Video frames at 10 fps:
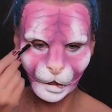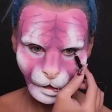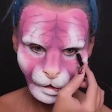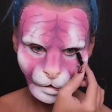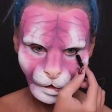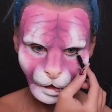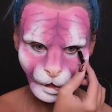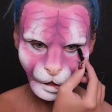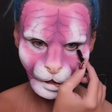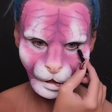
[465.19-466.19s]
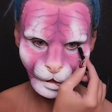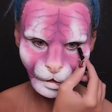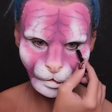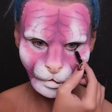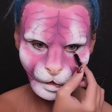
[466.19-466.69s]
Outline
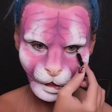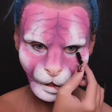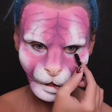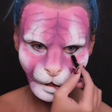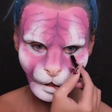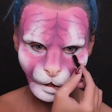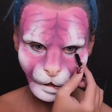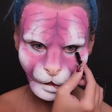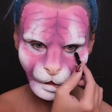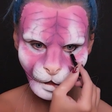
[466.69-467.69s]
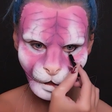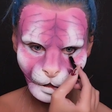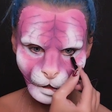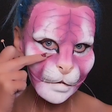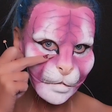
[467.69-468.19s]
my eyes.
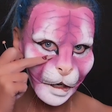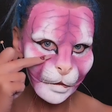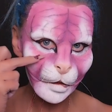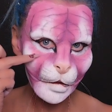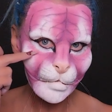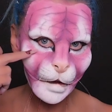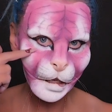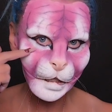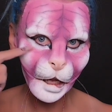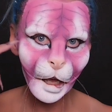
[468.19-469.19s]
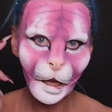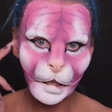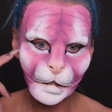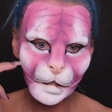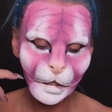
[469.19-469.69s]
This part, when my mask
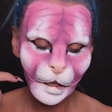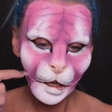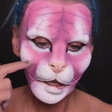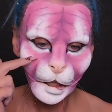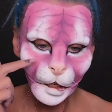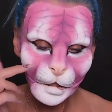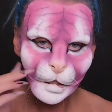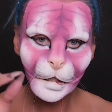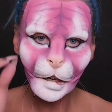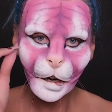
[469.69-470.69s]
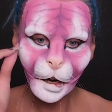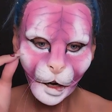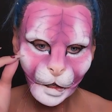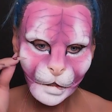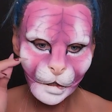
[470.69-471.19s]
ends, it's
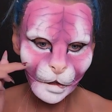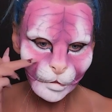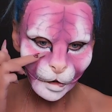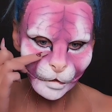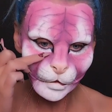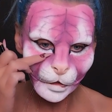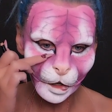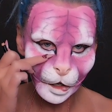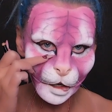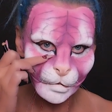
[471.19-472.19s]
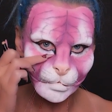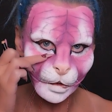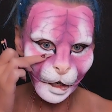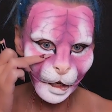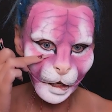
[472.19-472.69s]
awesome for
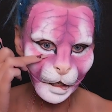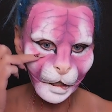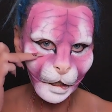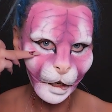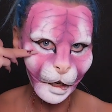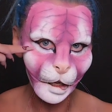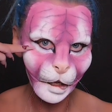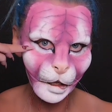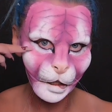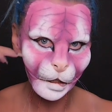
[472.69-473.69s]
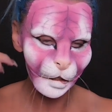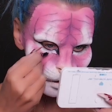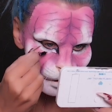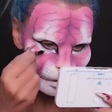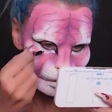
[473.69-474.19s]
black line. I
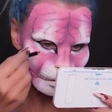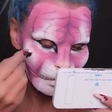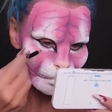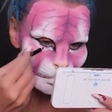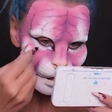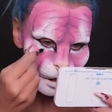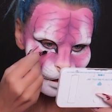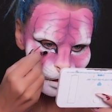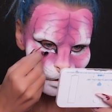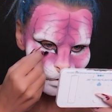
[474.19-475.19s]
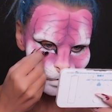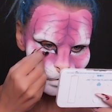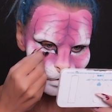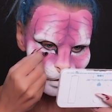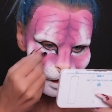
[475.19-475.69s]
need to make it
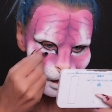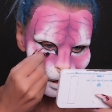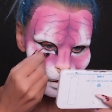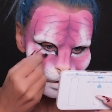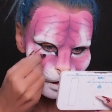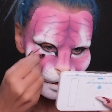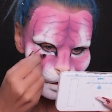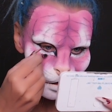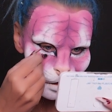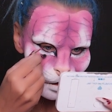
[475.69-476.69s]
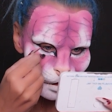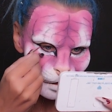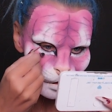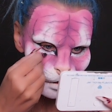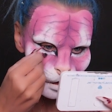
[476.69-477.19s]
very
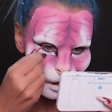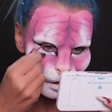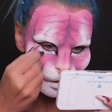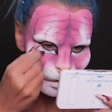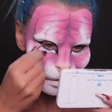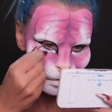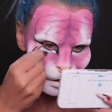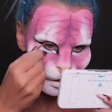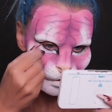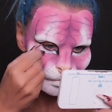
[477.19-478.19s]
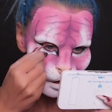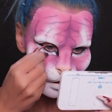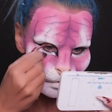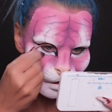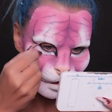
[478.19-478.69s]
slow. I don't want to
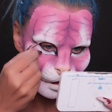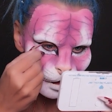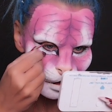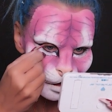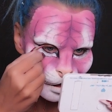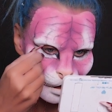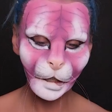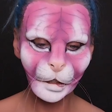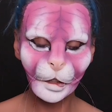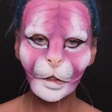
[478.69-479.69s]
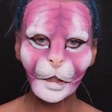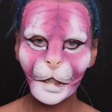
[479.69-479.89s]
make mistake. But you